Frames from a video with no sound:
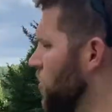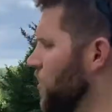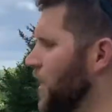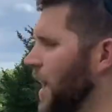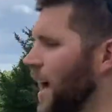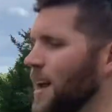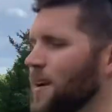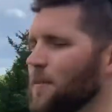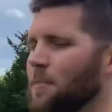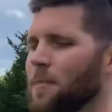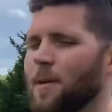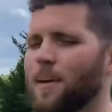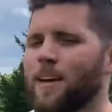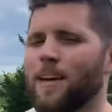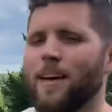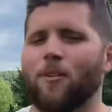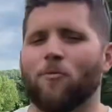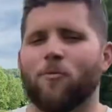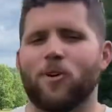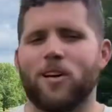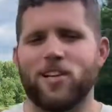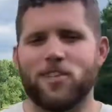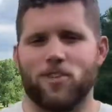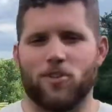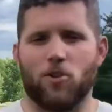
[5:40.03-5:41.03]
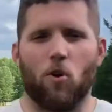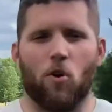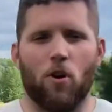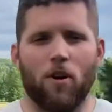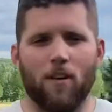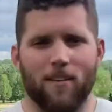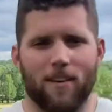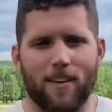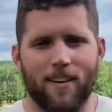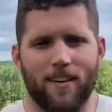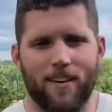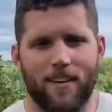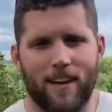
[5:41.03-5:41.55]
kind of be a restart
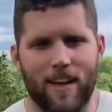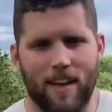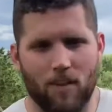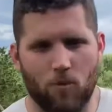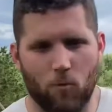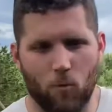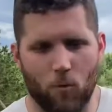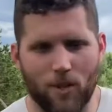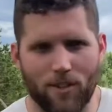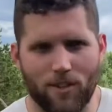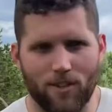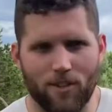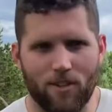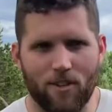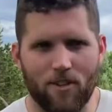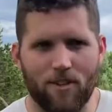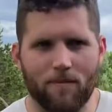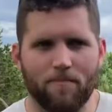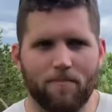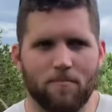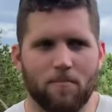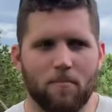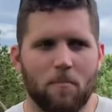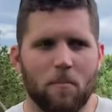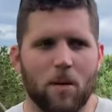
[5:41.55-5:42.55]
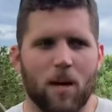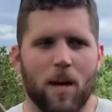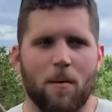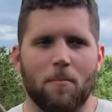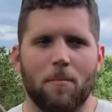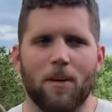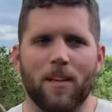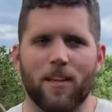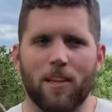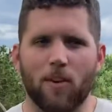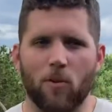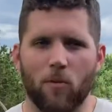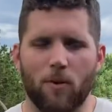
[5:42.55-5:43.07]
next winter, but I'm going
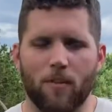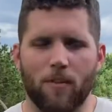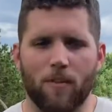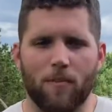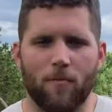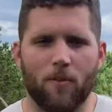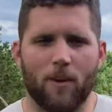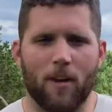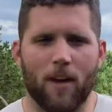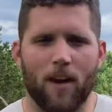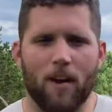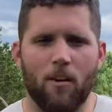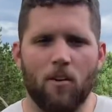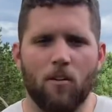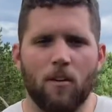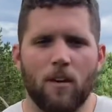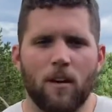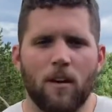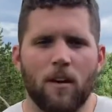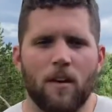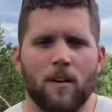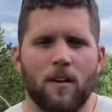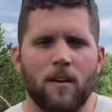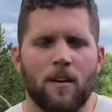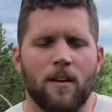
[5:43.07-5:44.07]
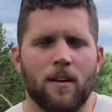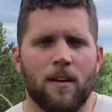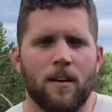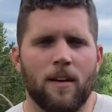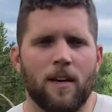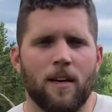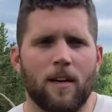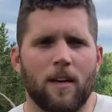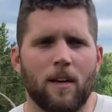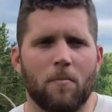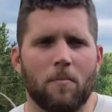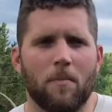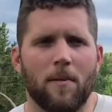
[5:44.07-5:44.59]
to deal with it for now.
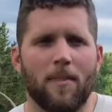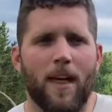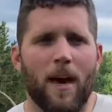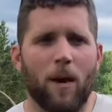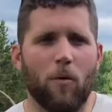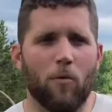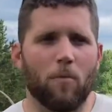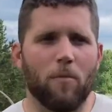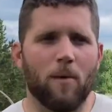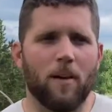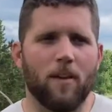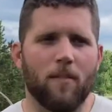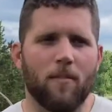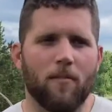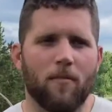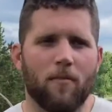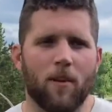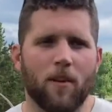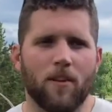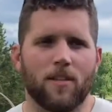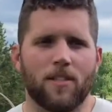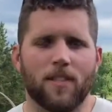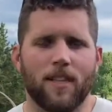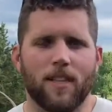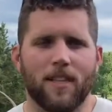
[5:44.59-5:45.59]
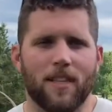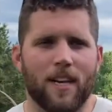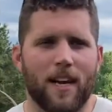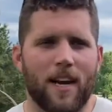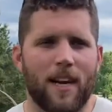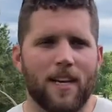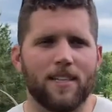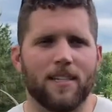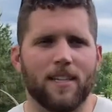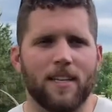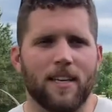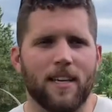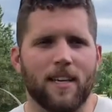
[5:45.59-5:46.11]
Um, but that would be the first thing that I
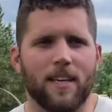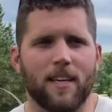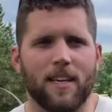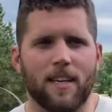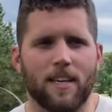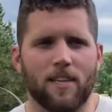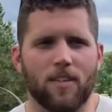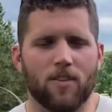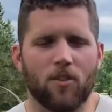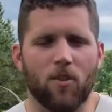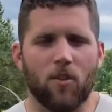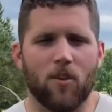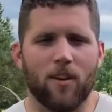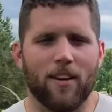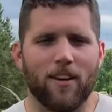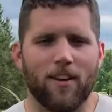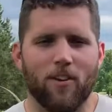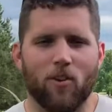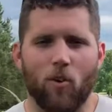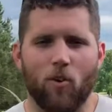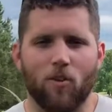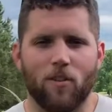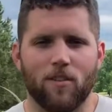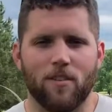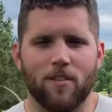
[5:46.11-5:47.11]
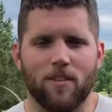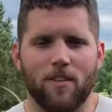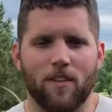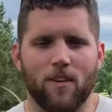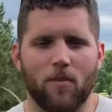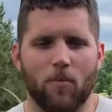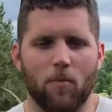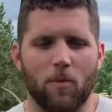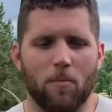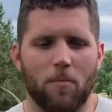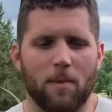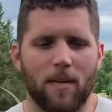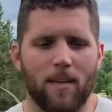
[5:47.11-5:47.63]
say in starting a garden
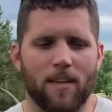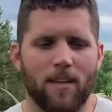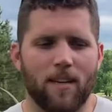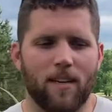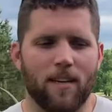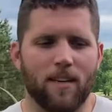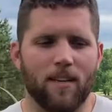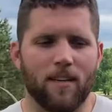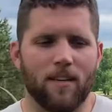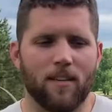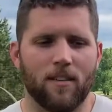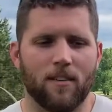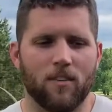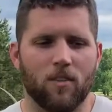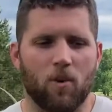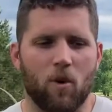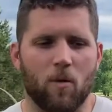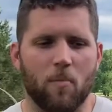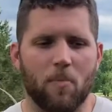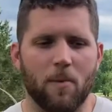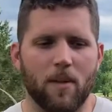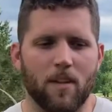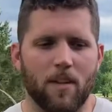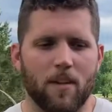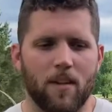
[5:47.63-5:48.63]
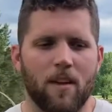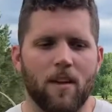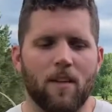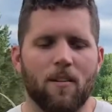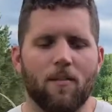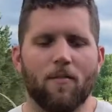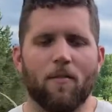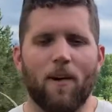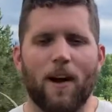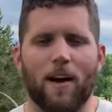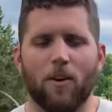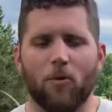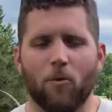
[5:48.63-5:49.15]
would be tarp it,
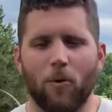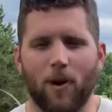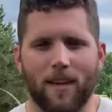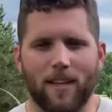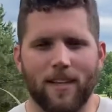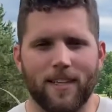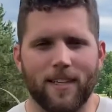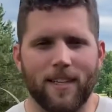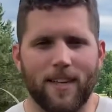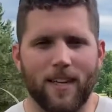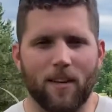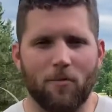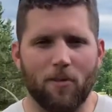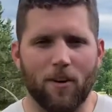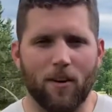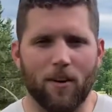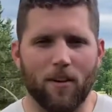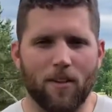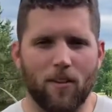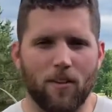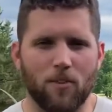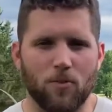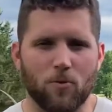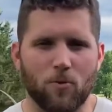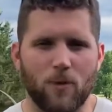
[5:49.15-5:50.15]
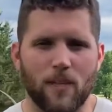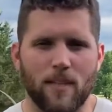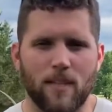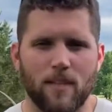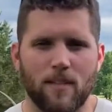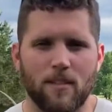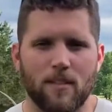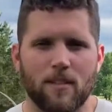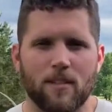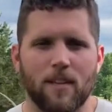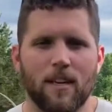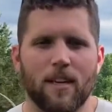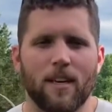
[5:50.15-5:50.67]
find a way to get rid of those
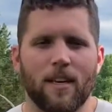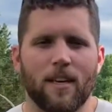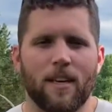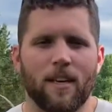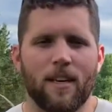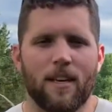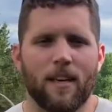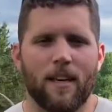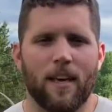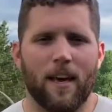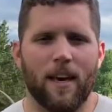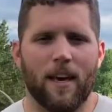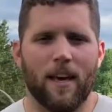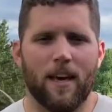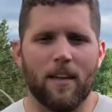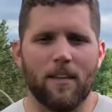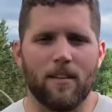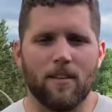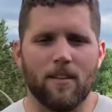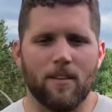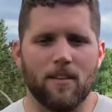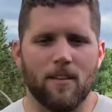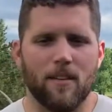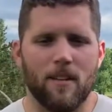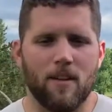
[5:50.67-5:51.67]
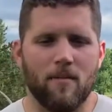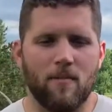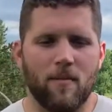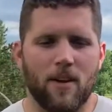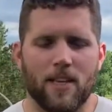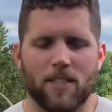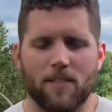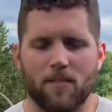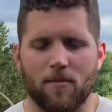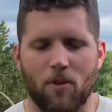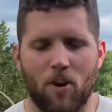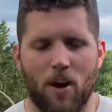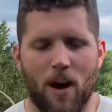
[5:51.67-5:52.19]
weeds and the
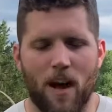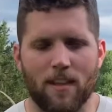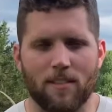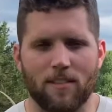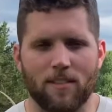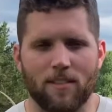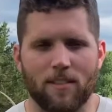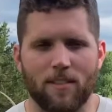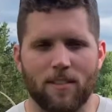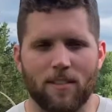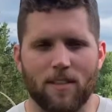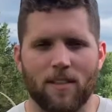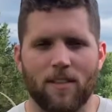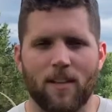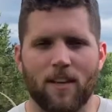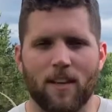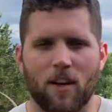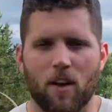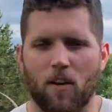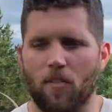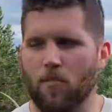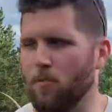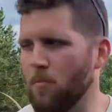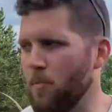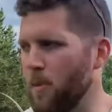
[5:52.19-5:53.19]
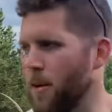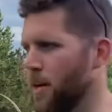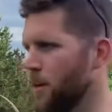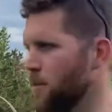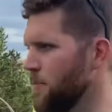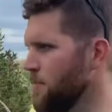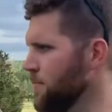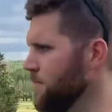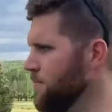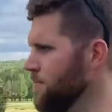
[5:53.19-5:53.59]
invasive grasses and then go from there.